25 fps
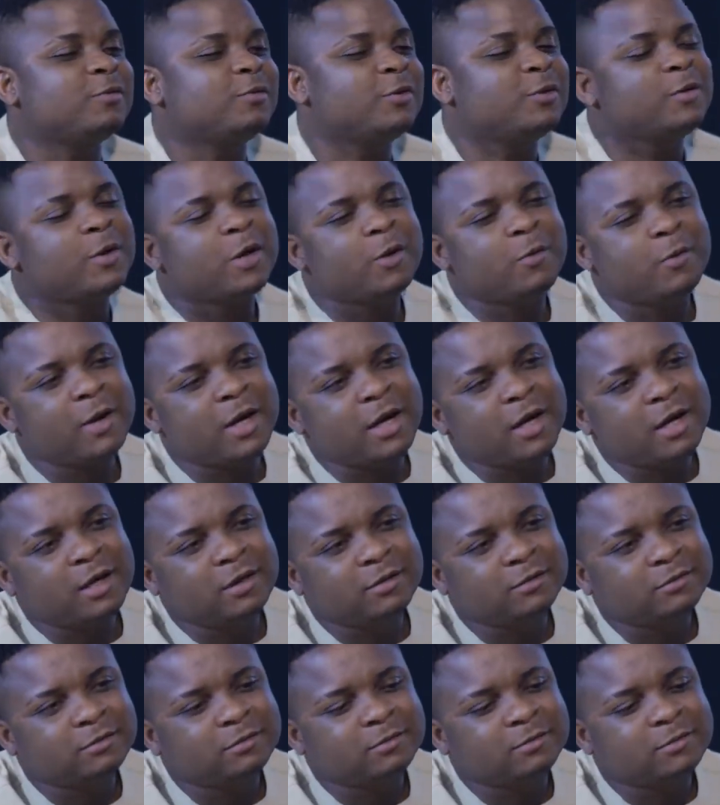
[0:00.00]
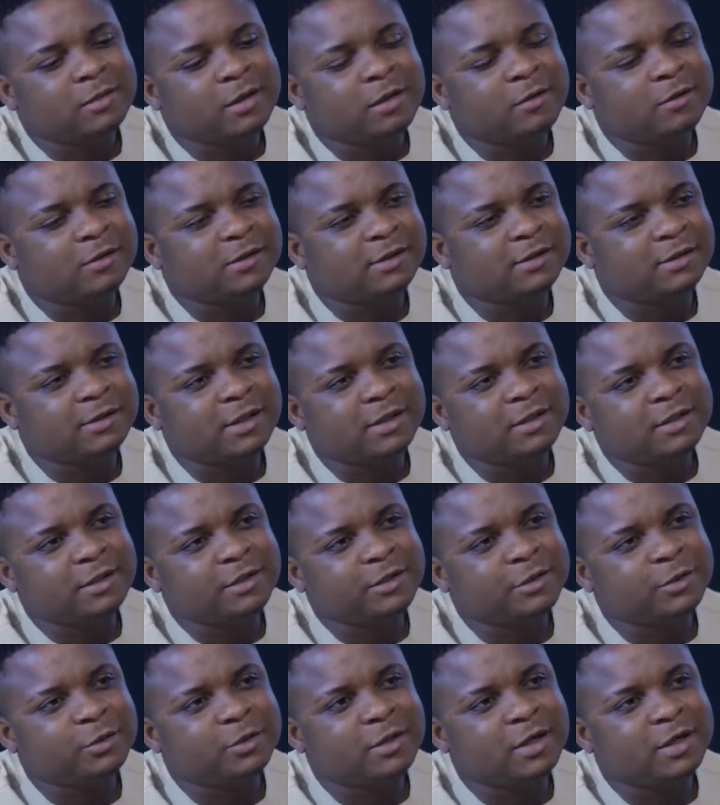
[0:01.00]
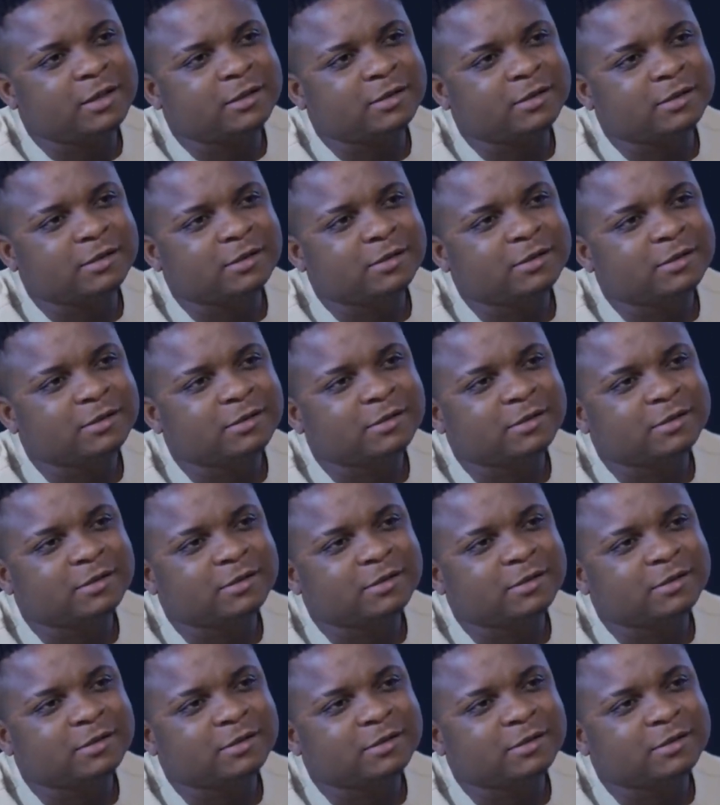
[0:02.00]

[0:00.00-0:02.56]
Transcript: you were where I was telling you that